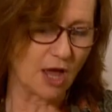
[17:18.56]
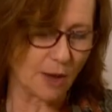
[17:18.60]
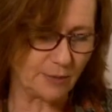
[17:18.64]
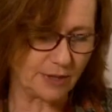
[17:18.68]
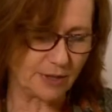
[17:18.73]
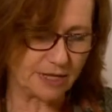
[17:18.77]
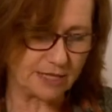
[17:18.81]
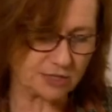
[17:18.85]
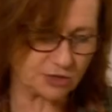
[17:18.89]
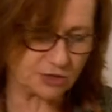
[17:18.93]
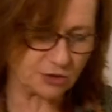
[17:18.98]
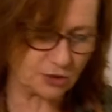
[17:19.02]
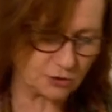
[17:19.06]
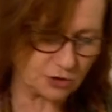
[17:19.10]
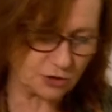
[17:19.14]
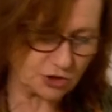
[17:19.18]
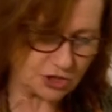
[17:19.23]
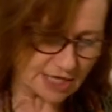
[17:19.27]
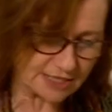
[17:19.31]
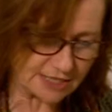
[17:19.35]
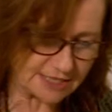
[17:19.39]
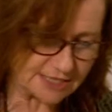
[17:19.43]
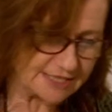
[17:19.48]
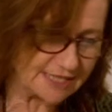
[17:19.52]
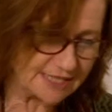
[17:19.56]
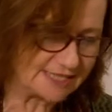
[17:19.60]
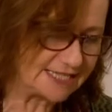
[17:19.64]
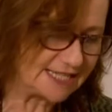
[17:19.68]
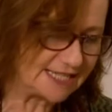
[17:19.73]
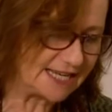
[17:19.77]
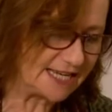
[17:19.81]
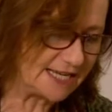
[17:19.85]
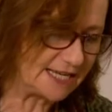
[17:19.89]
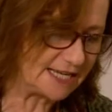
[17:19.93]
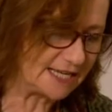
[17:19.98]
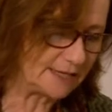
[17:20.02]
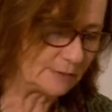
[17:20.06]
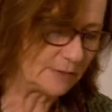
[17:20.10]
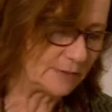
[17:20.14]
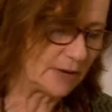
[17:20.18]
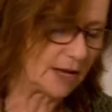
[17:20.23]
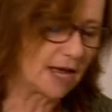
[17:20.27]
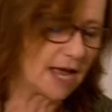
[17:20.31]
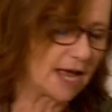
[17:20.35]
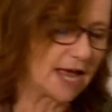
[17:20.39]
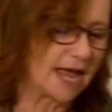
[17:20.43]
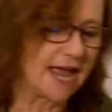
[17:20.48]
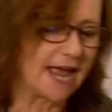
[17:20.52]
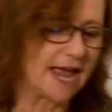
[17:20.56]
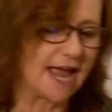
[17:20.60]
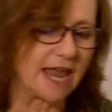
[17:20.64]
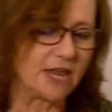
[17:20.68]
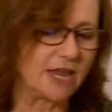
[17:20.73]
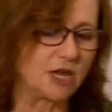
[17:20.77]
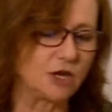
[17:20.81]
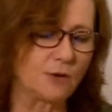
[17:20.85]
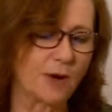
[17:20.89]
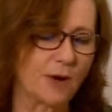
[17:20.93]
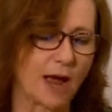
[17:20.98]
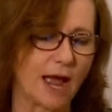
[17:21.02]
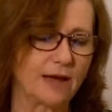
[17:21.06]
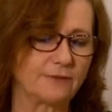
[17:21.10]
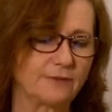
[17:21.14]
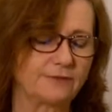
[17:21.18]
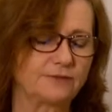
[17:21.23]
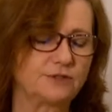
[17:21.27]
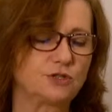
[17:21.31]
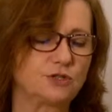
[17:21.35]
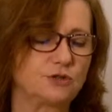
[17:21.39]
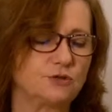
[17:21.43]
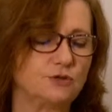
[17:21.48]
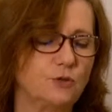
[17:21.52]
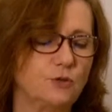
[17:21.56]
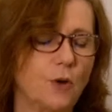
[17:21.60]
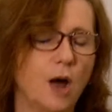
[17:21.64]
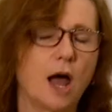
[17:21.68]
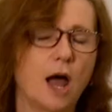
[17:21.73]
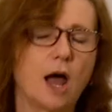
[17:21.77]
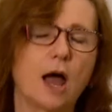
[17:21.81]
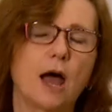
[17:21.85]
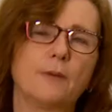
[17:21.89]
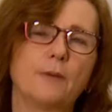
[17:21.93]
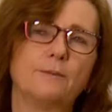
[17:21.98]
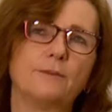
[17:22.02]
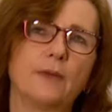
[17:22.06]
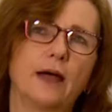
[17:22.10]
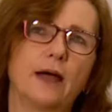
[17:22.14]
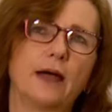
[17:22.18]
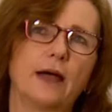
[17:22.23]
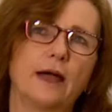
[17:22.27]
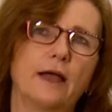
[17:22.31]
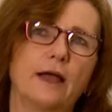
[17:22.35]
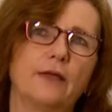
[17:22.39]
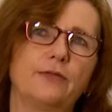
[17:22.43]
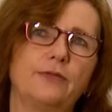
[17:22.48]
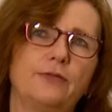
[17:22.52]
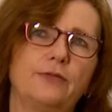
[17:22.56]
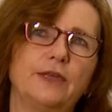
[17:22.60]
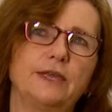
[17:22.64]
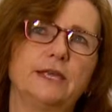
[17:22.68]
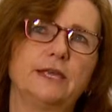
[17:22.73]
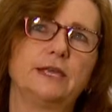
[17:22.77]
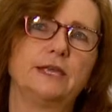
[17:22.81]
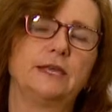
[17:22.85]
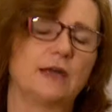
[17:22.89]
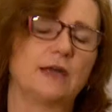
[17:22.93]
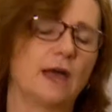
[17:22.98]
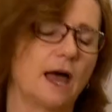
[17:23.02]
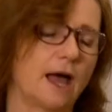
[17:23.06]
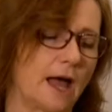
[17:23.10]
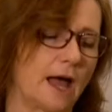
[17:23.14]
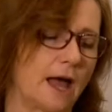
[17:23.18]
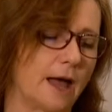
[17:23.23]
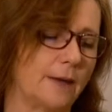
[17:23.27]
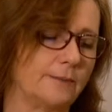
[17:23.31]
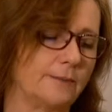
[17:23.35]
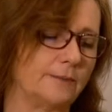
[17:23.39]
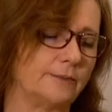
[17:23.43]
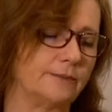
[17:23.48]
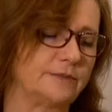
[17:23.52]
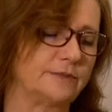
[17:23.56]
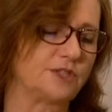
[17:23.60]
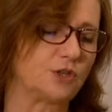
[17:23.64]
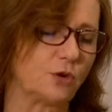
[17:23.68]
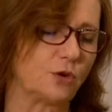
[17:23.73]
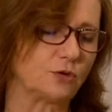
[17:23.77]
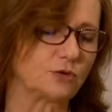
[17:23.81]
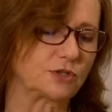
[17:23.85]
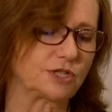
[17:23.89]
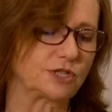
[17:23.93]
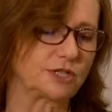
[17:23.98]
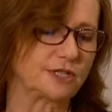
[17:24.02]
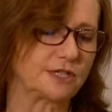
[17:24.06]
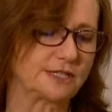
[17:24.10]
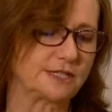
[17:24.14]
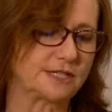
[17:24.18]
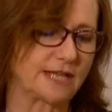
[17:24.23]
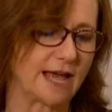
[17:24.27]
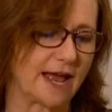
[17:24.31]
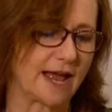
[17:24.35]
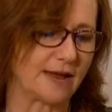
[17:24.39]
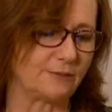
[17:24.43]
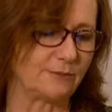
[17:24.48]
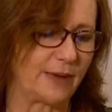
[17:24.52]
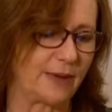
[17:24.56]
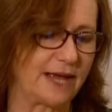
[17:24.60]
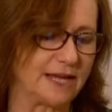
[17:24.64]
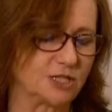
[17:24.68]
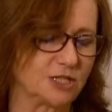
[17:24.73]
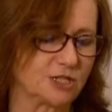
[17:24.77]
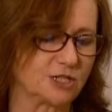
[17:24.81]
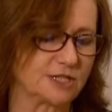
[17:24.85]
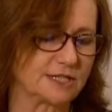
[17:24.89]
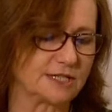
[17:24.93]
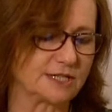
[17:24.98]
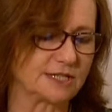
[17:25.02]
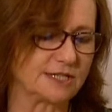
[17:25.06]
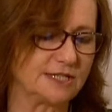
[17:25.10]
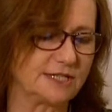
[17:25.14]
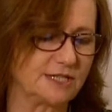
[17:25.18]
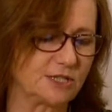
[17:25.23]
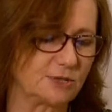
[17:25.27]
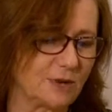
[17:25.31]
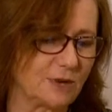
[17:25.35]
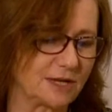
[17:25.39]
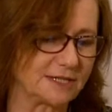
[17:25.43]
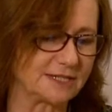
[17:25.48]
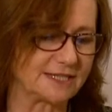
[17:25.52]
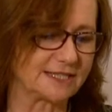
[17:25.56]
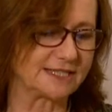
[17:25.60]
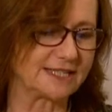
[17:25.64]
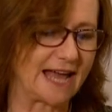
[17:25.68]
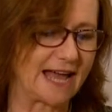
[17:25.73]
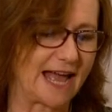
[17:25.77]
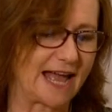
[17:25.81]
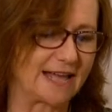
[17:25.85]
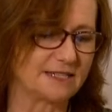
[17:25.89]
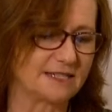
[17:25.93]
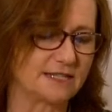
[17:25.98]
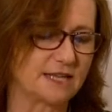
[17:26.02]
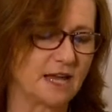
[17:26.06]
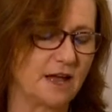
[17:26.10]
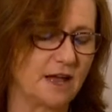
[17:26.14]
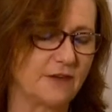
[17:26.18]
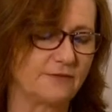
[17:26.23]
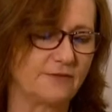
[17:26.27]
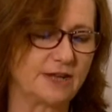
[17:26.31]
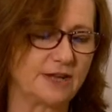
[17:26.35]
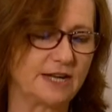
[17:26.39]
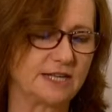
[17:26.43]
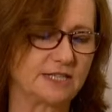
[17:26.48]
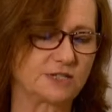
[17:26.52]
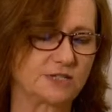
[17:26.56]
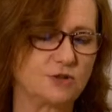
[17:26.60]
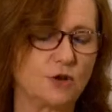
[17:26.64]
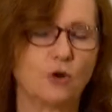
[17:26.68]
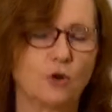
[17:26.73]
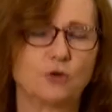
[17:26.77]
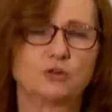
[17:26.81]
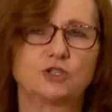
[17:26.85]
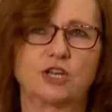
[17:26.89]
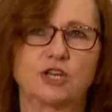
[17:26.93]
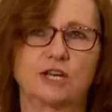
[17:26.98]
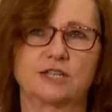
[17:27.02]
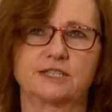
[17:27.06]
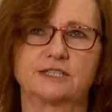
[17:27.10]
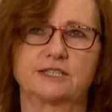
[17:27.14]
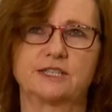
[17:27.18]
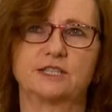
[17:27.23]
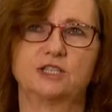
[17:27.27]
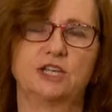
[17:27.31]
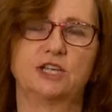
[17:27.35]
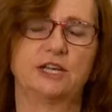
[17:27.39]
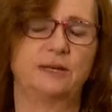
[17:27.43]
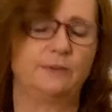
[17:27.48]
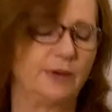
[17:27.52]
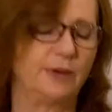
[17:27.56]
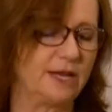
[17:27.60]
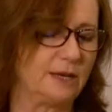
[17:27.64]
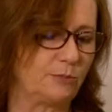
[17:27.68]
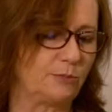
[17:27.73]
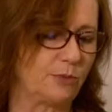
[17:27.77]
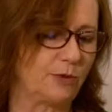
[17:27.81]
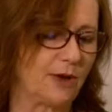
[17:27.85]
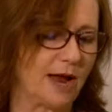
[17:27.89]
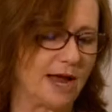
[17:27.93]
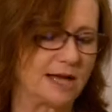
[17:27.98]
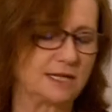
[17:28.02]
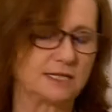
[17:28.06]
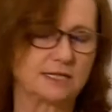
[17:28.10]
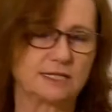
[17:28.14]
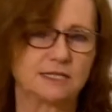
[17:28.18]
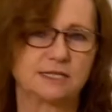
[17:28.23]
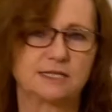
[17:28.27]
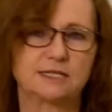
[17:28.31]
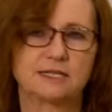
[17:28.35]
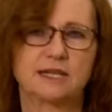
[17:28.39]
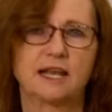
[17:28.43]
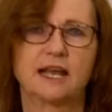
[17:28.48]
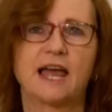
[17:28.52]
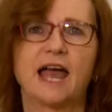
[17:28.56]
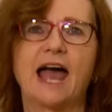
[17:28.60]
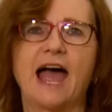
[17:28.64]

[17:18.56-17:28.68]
But it's not just the team. You have to, the doctors and patients need to understand that it's not just the GP practice.